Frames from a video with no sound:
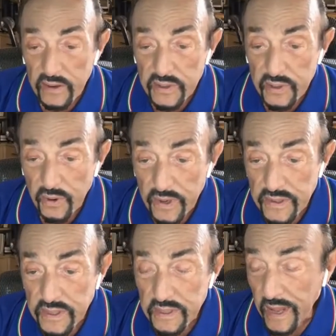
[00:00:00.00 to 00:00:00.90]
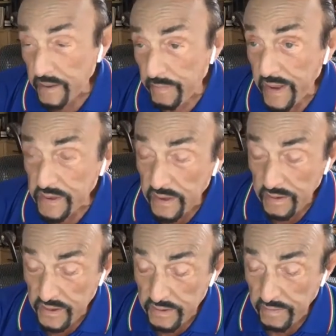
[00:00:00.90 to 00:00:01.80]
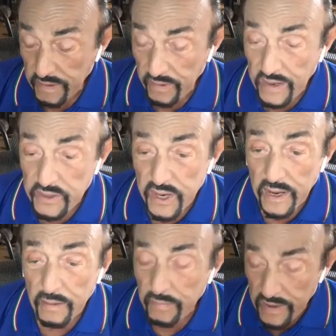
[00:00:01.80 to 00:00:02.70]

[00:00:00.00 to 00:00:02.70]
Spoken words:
disorders, like my grandson,